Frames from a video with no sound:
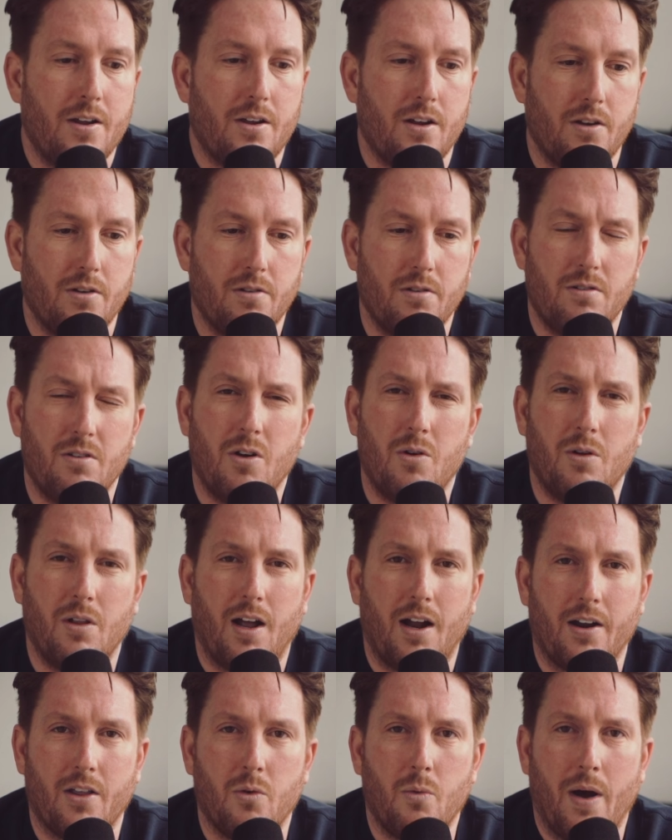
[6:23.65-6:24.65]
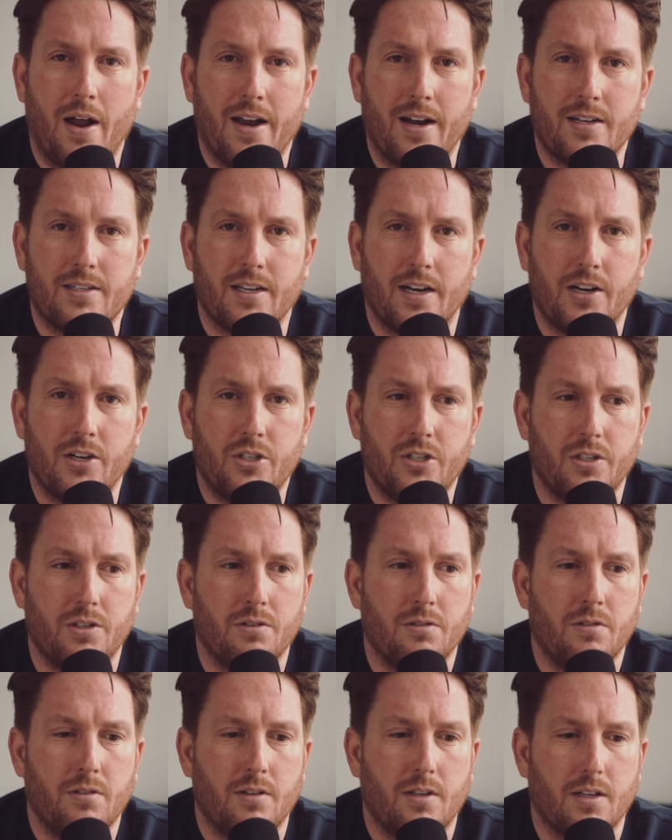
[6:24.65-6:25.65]
you know a lot of the weddings that I
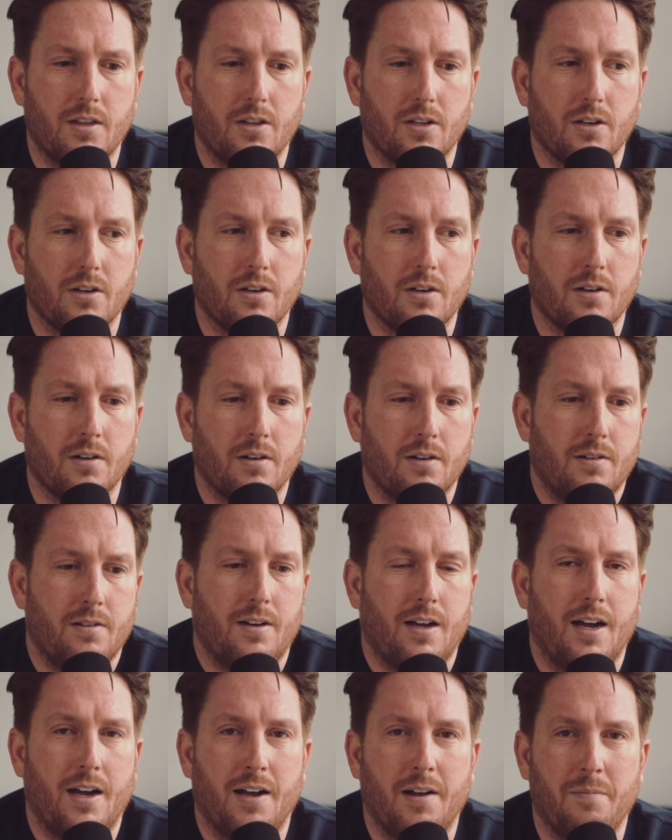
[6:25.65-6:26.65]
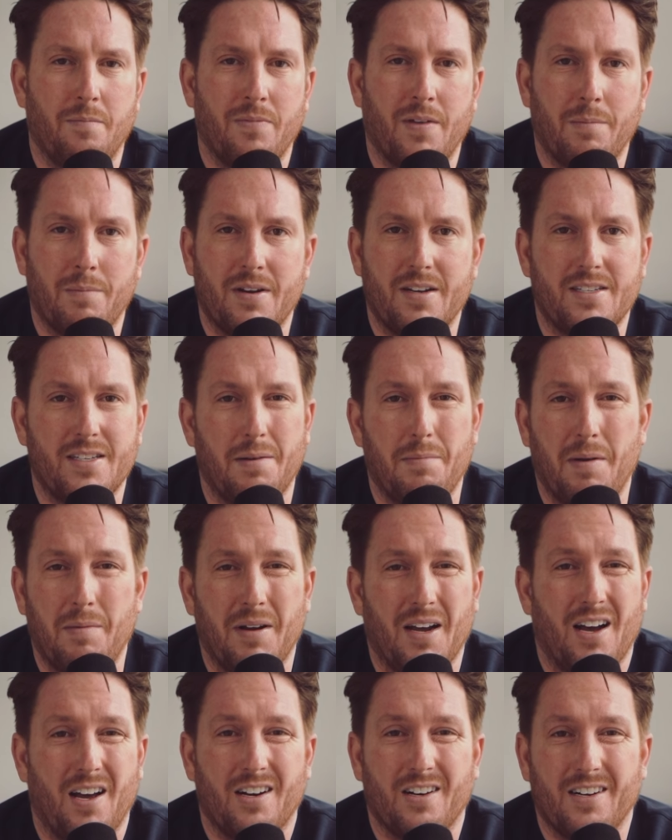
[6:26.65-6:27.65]
shoot, that they're, I'm going to say
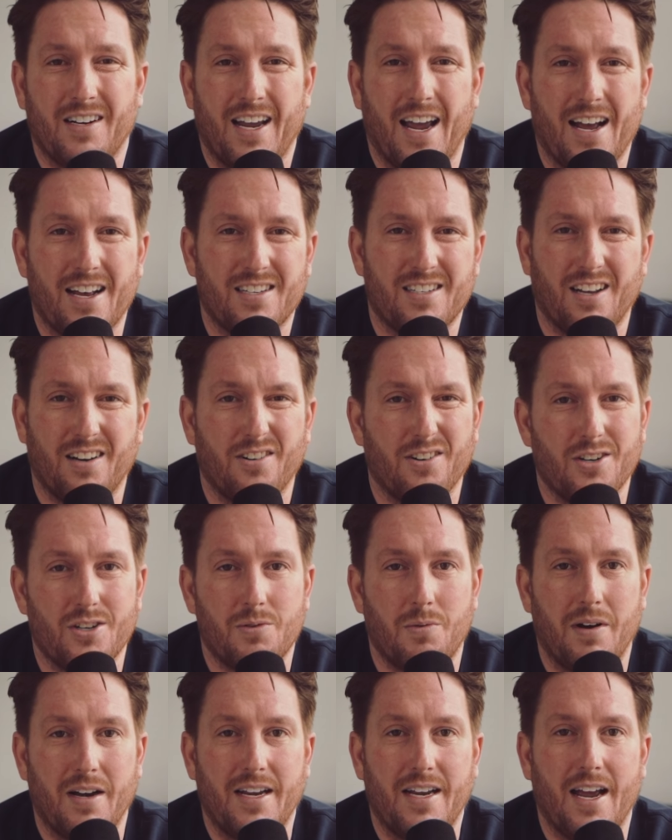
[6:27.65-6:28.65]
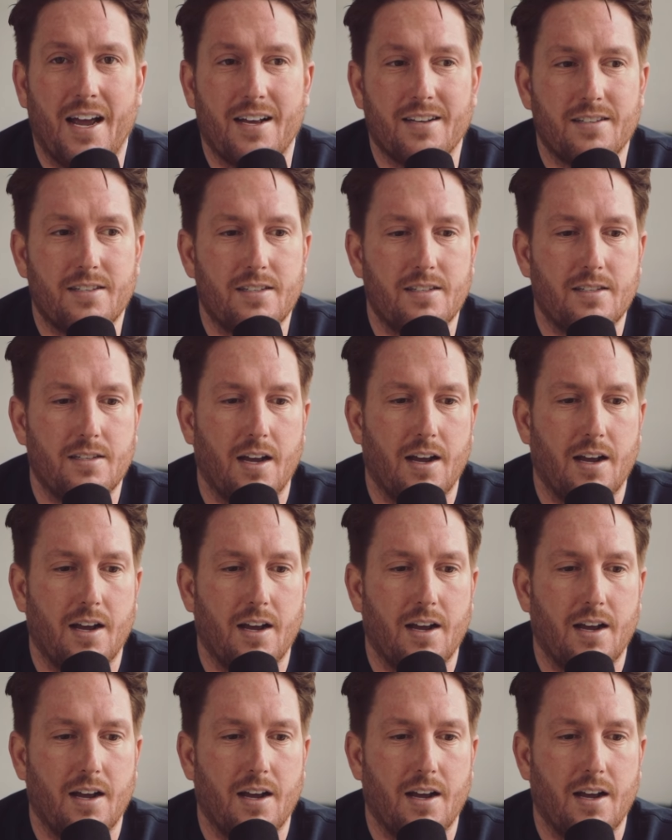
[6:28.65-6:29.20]
maybe 100 guests, 120 guests.